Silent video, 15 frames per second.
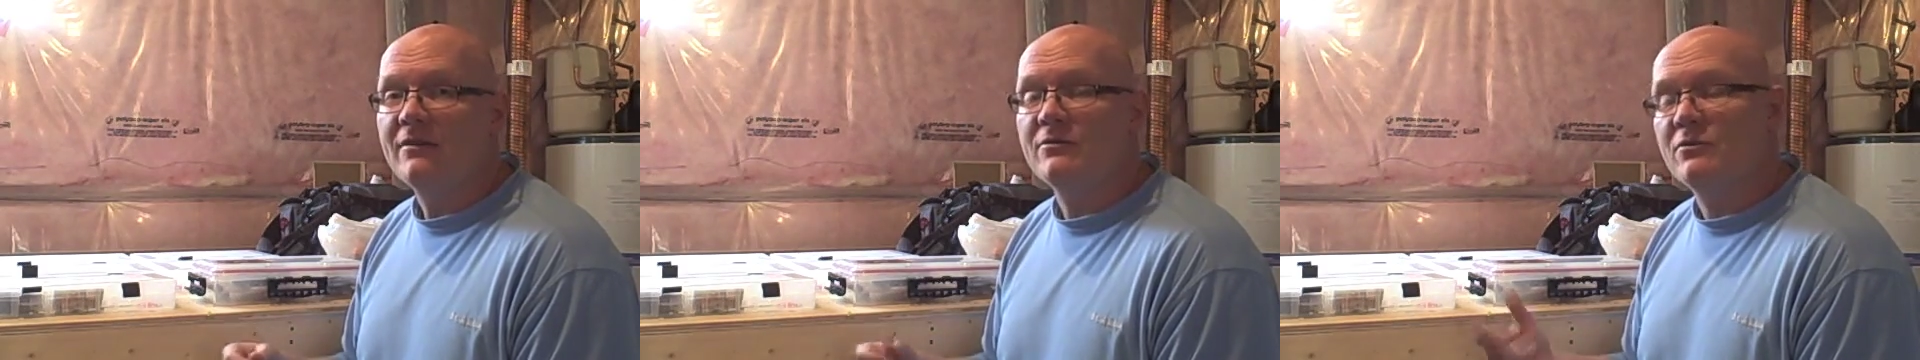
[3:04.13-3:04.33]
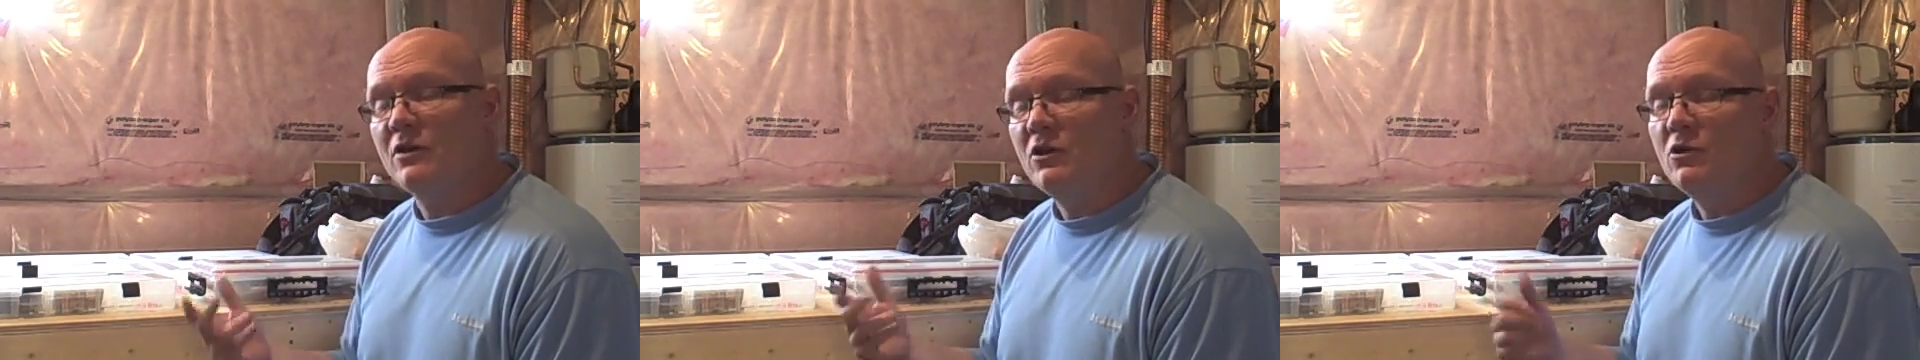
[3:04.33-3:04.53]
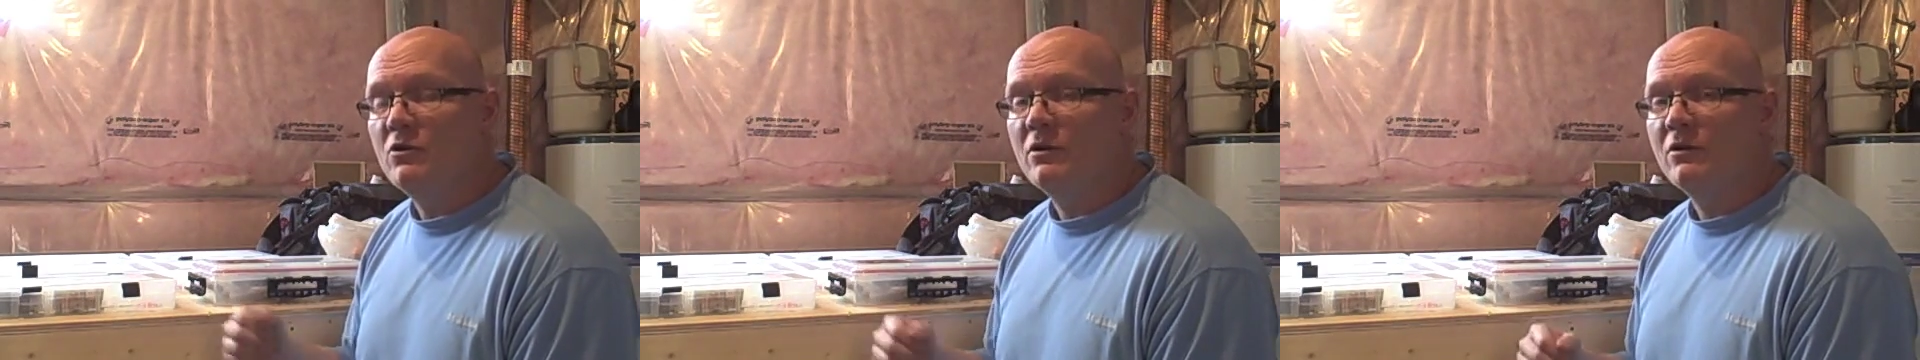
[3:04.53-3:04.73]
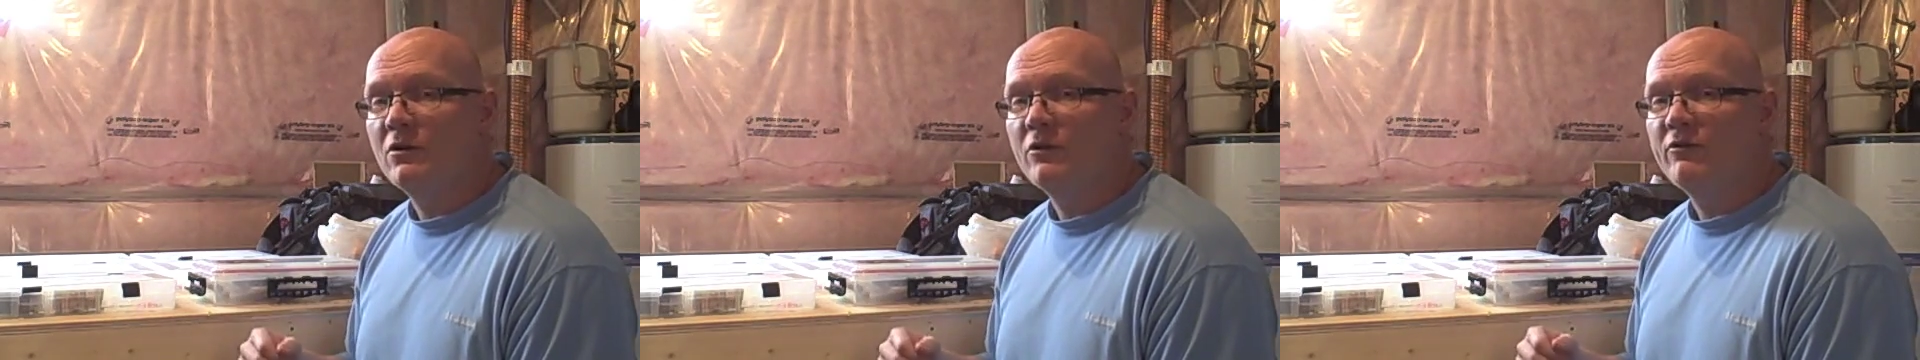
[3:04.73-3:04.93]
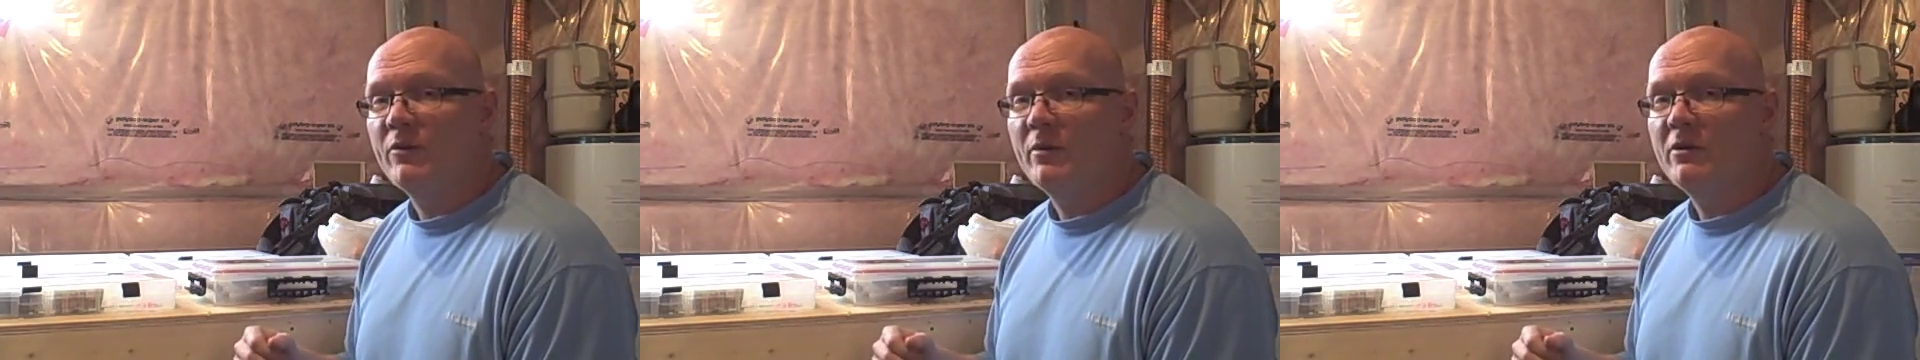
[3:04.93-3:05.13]
so that you can
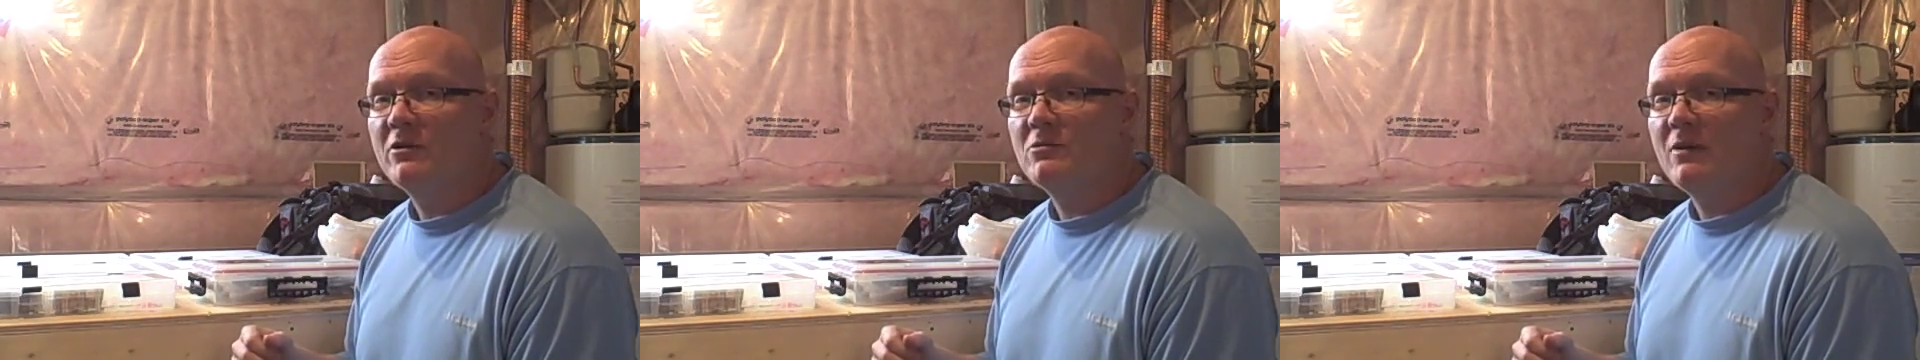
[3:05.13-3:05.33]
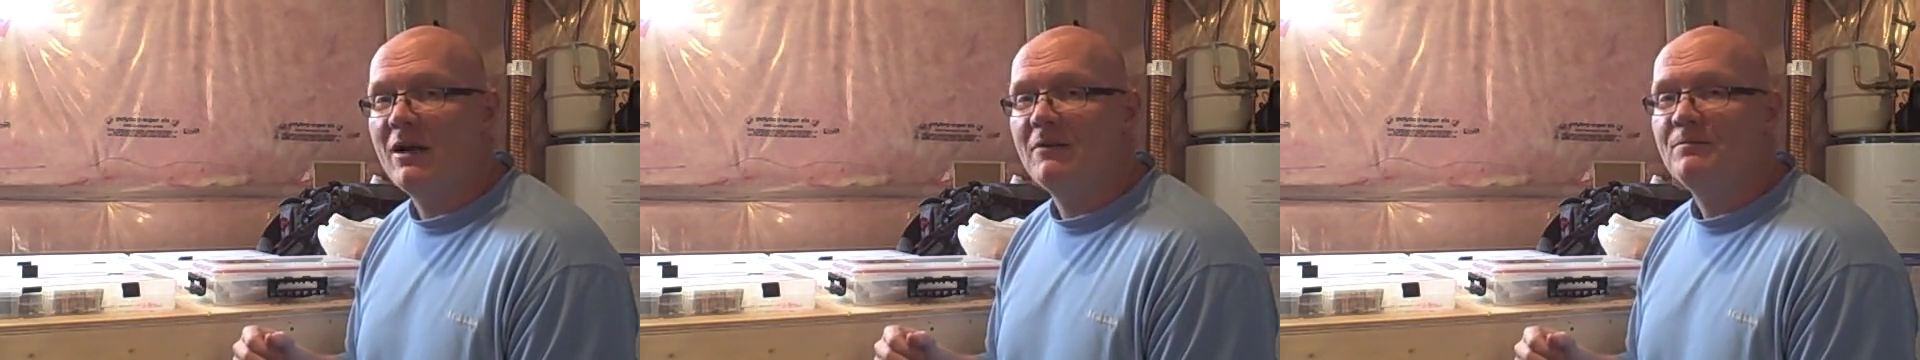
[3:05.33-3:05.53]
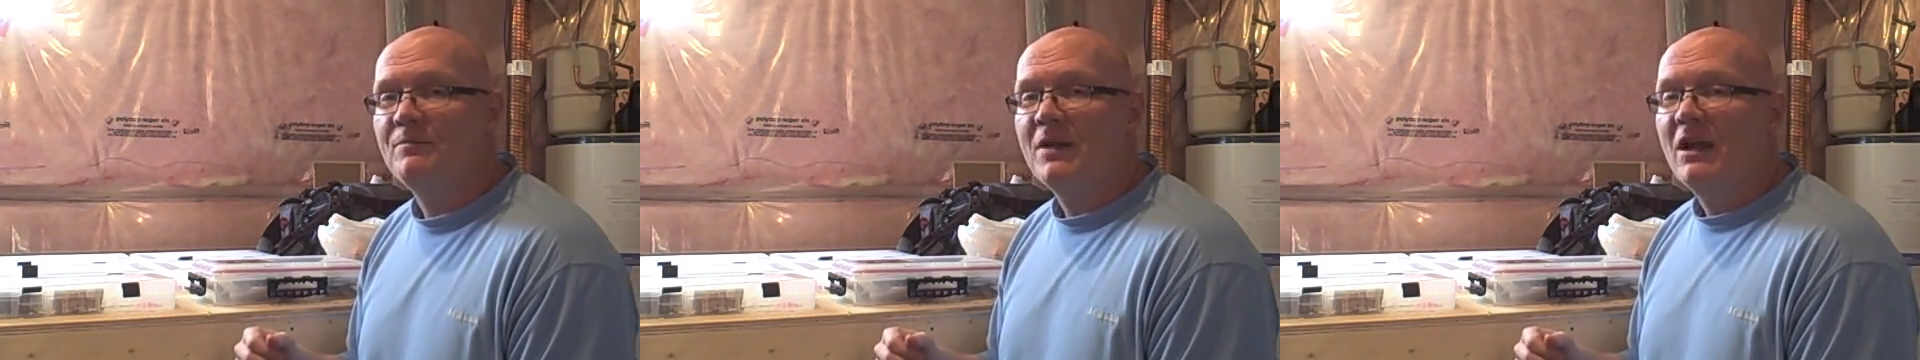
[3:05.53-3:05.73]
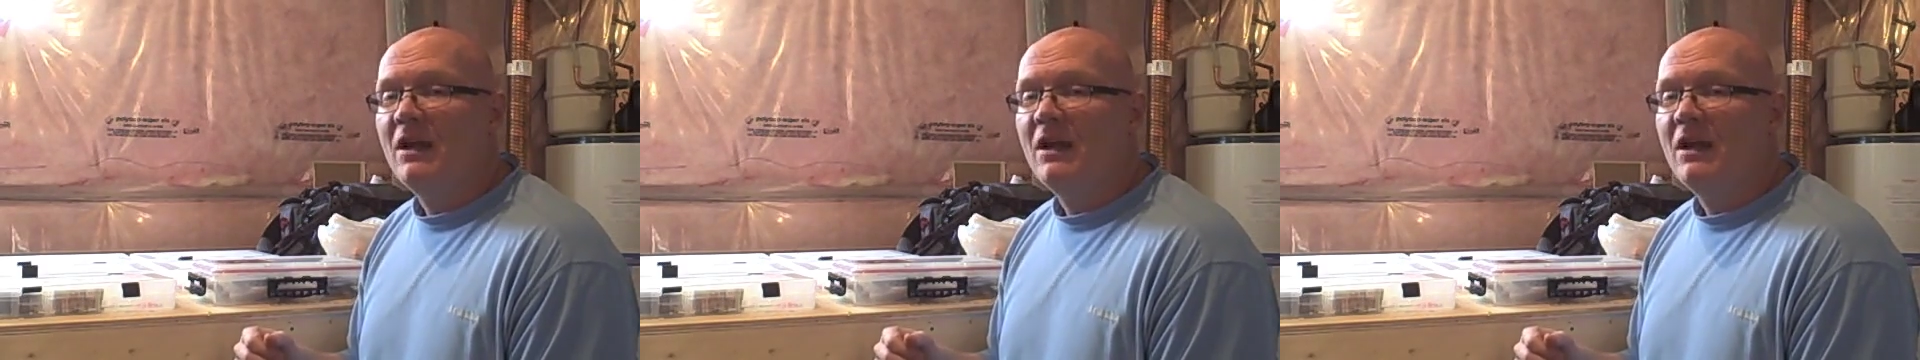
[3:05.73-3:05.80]
learn from it as well.